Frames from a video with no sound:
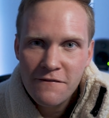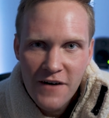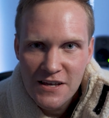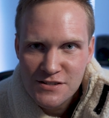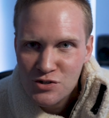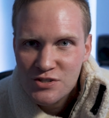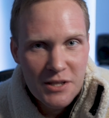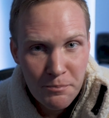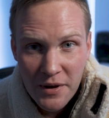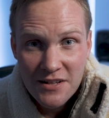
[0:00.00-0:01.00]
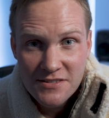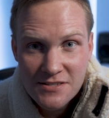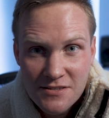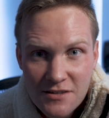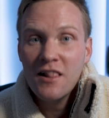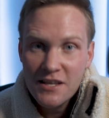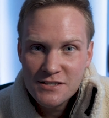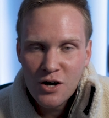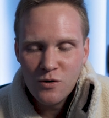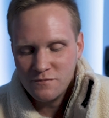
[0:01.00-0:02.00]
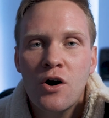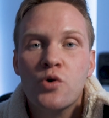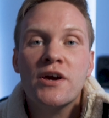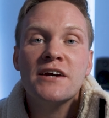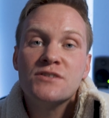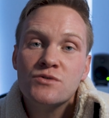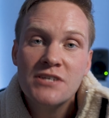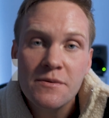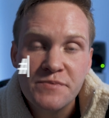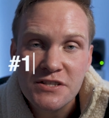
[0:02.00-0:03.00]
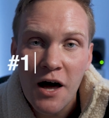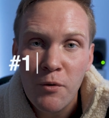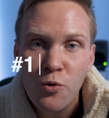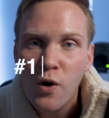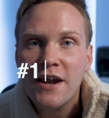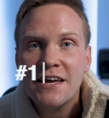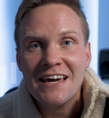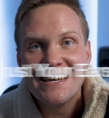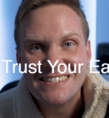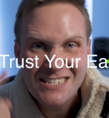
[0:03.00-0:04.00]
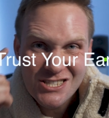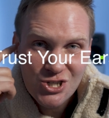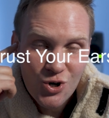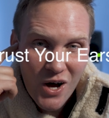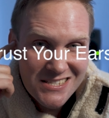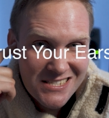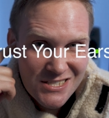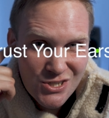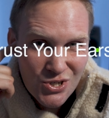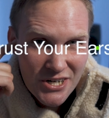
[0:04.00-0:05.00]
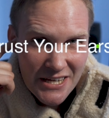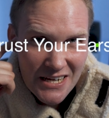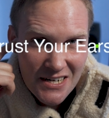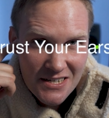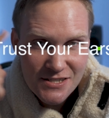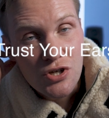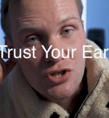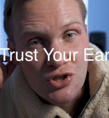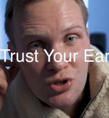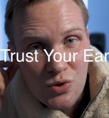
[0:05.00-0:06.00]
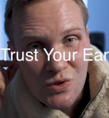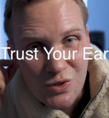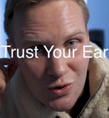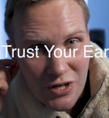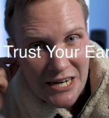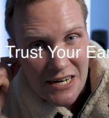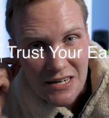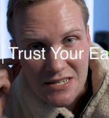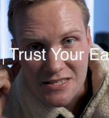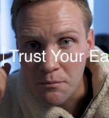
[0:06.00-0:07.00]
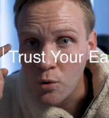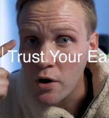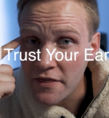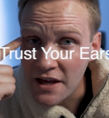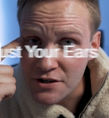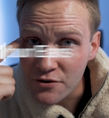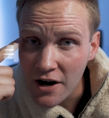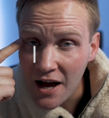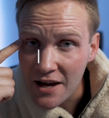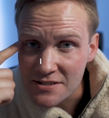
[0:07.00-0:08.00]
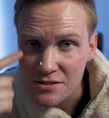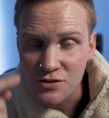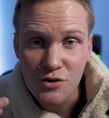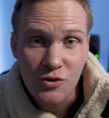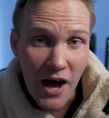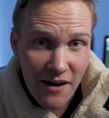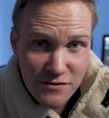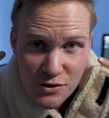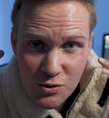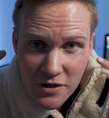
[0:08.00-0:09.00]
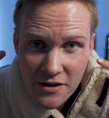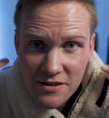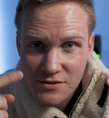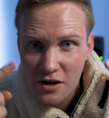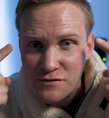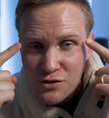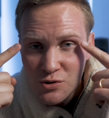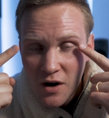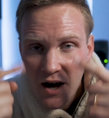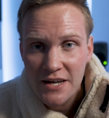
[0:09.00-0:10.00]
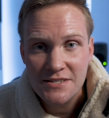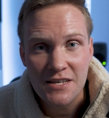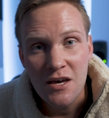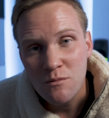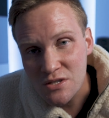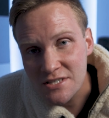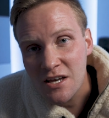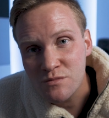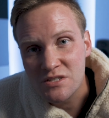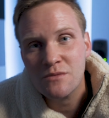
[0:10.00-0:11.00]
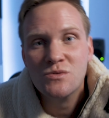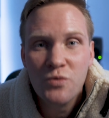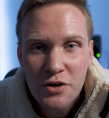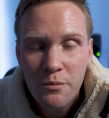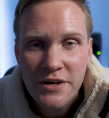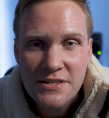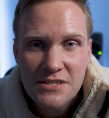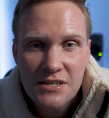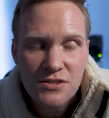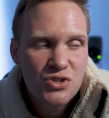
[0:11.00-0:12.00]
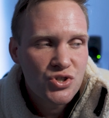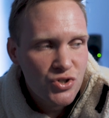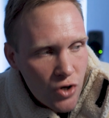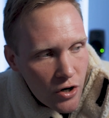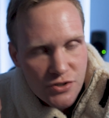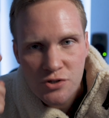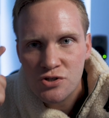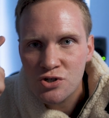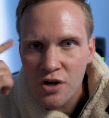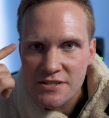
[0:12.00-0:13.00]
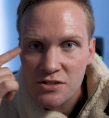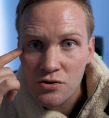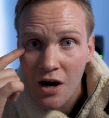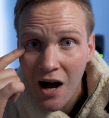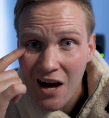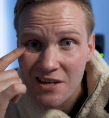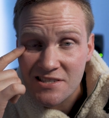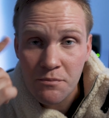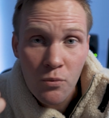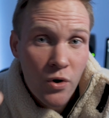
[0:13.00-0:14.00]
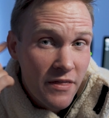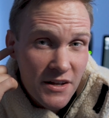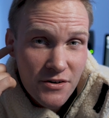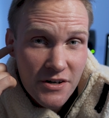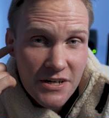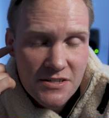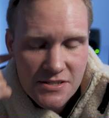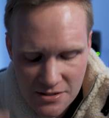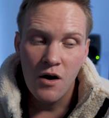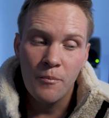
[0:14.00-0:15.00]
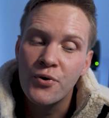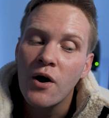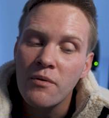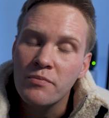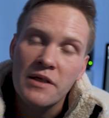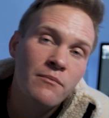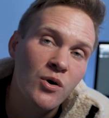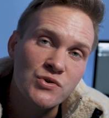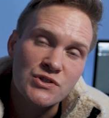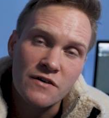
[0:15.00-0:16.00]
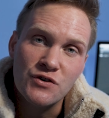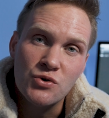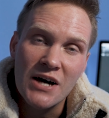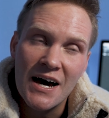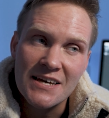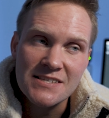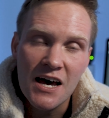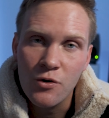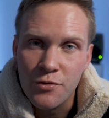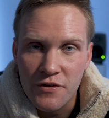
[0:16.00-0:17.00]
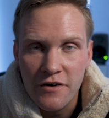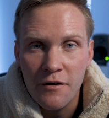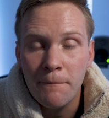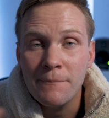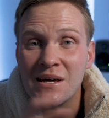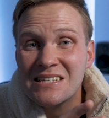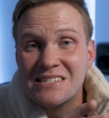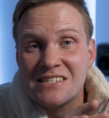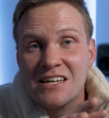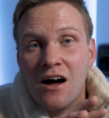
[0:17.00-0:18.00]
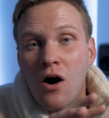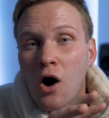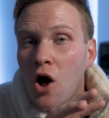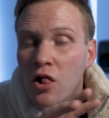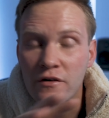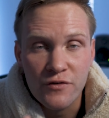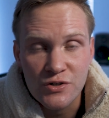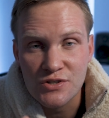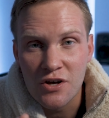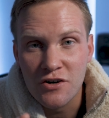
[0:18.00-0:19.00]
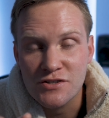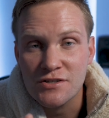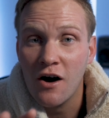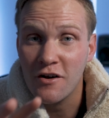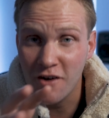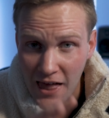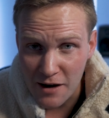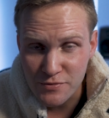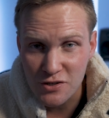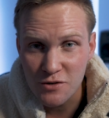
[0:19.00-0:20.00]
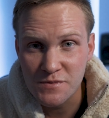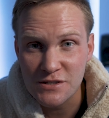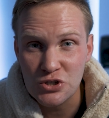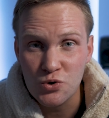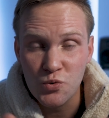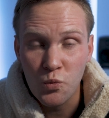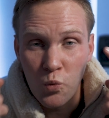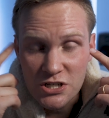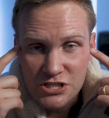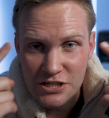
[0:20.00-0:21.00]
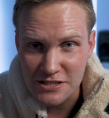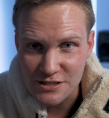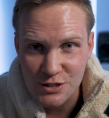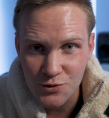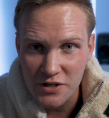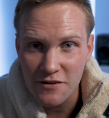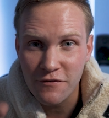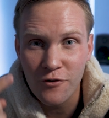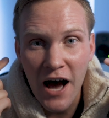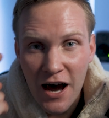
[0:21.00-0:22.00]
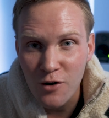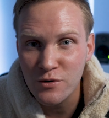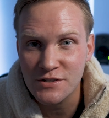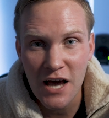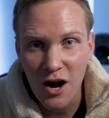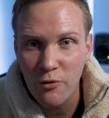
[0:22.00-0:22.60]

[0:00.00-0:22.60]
Fasten your seatbelts. Let's go. Okay, so tips number 1 is trust your ears. Use your ears more than your eyes. You know, you have 2 ears, you have 2 eyes. But sometimes when you're mixing, you start to trust your eyes more than your ears. Probably most of you guys out there mixing all of your songs on laptops, you watching the screen for hours.